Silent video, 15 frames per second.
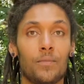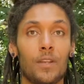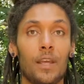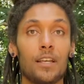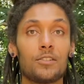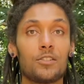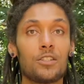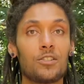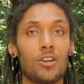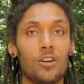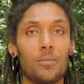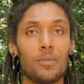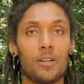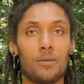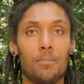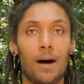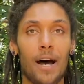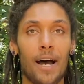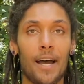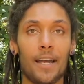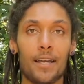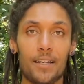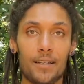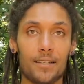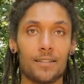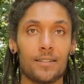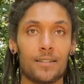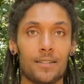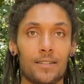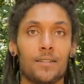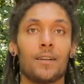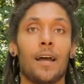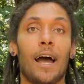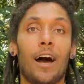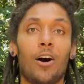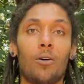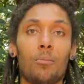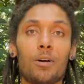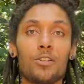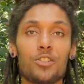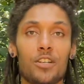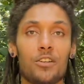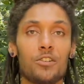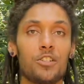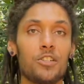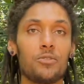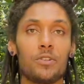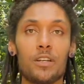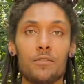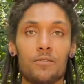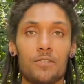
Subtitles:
is determined by how much energy you give